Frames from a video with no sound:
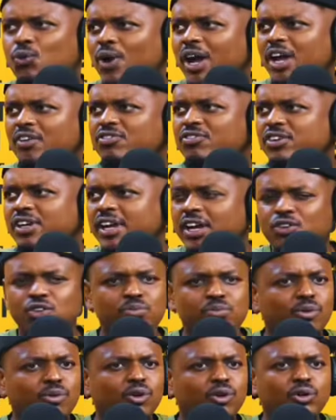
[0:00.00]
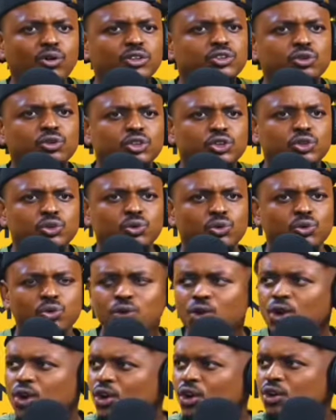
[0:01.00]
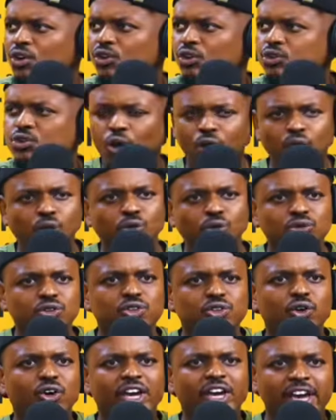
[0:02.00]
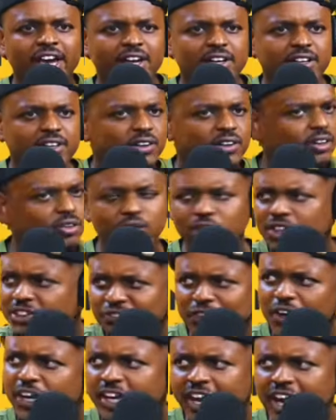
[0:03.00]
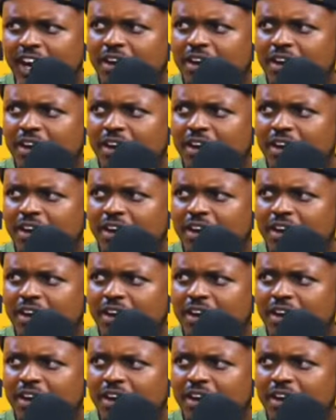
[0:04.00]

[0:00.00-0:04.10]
your wife today, tomorrow it's your shoe, your toes, your head. It's fair